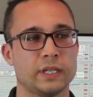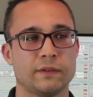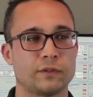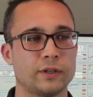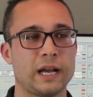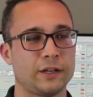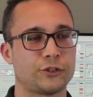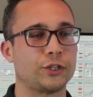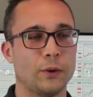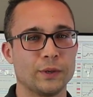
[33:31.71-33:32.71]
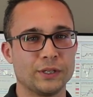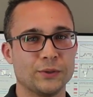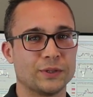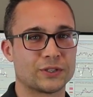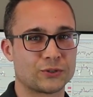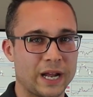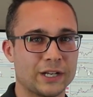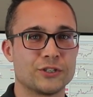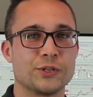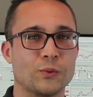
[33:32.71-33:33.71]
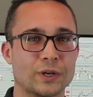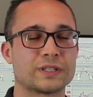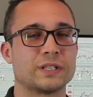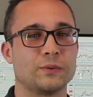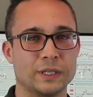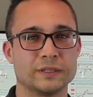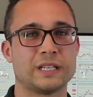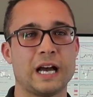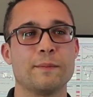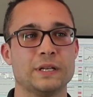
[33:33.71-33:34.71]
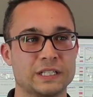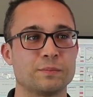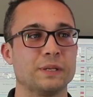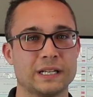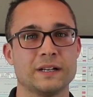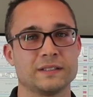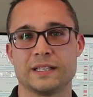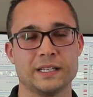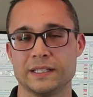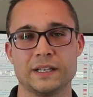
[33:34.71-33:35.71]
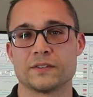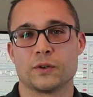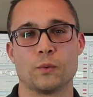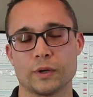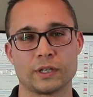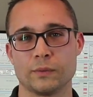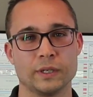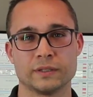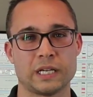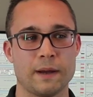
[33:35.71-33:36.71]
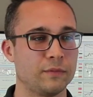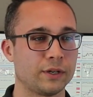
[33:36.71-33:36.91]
if they're not showing you the strategy works in real time, it's because it doesn't work in real time.